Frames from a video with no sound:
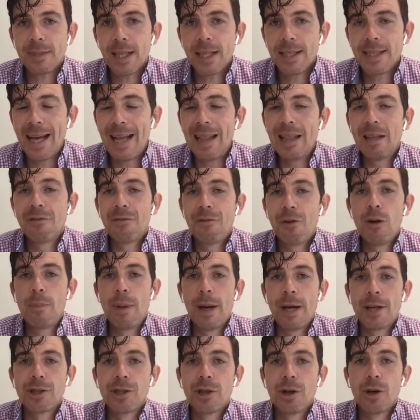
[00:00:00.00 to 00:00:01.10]
tell the full
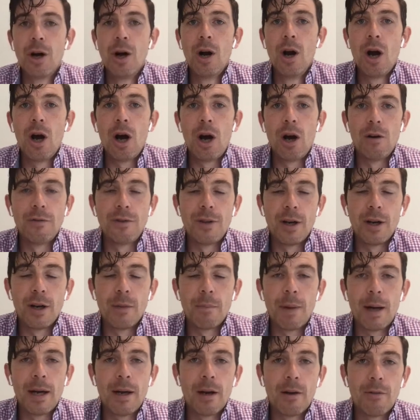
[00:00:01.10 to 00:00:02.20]
picture of their
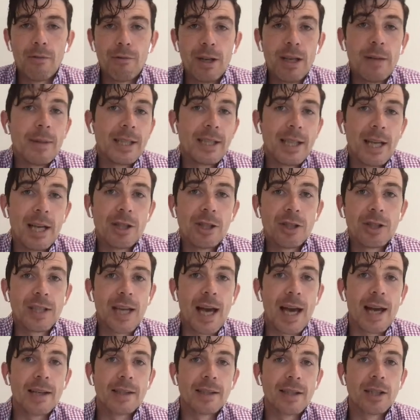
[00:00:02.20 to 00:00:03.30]
rehabilitation
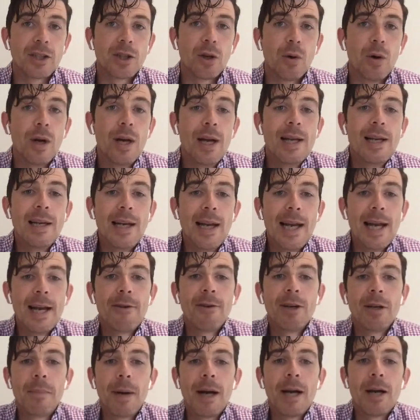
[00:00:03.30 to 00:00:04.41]
status, and so
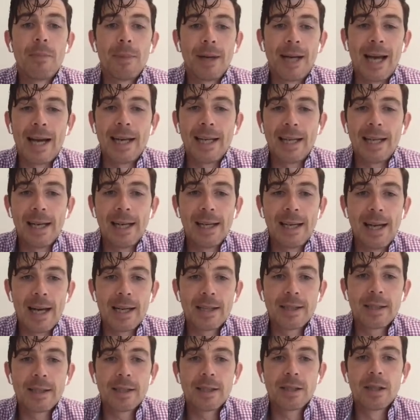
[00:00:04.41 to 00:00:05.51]
layering biomechanical
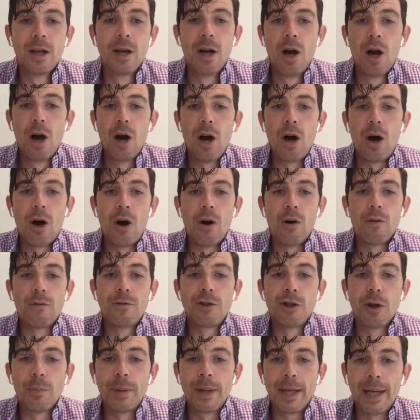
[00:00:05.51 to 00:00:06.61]
analysis of
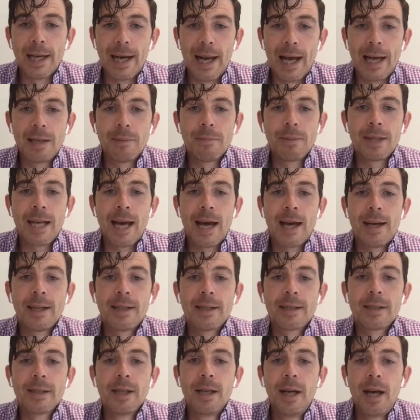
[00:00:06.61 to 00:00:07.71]
jumping and landing
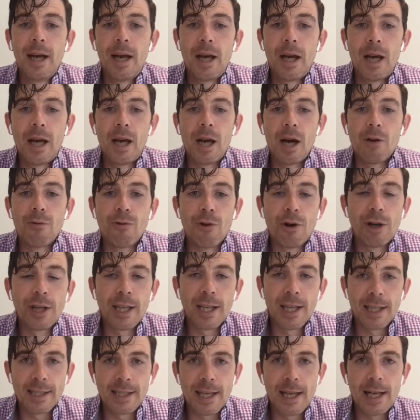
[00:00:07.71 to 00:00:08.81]
mechanics, of running
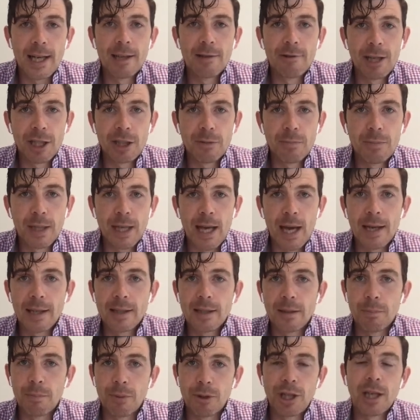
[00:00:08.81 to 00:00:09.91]
and acceleration
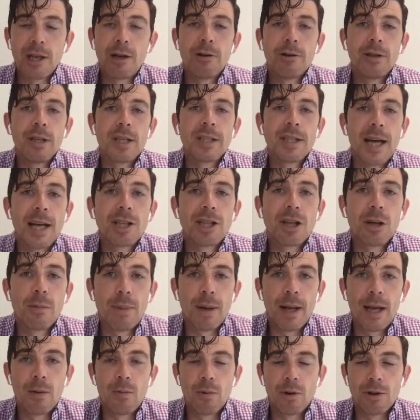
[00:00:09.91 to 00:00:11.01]
mechanics, in particular in the sagittal
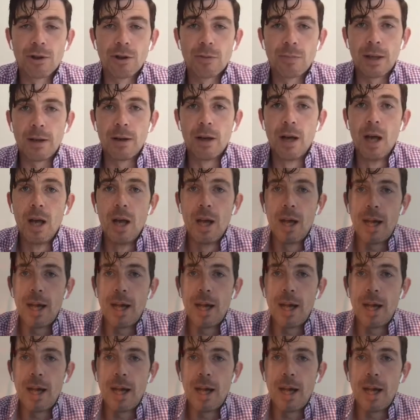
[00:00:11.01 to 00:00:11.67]
plane, where there's been